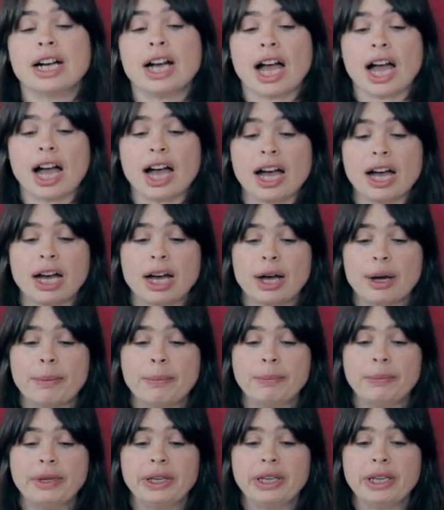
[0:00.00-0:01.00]

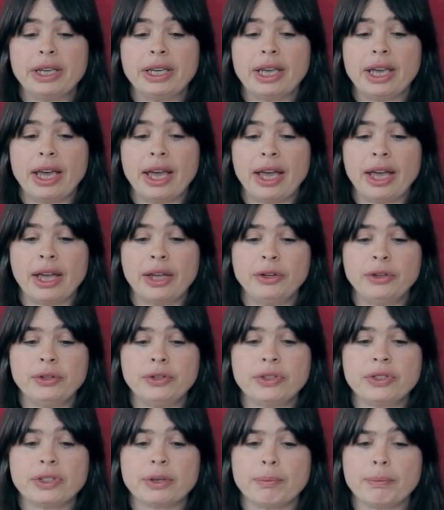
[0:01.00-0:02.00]
Um,
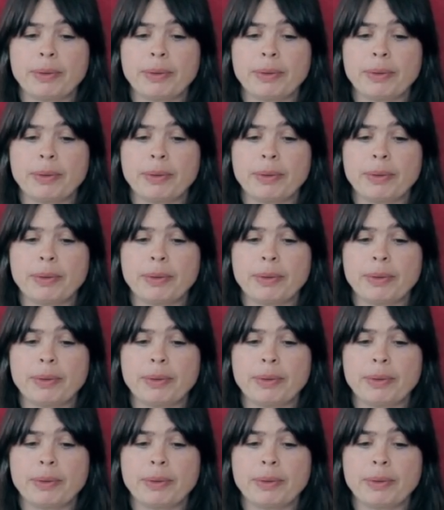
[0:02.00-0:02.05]
and,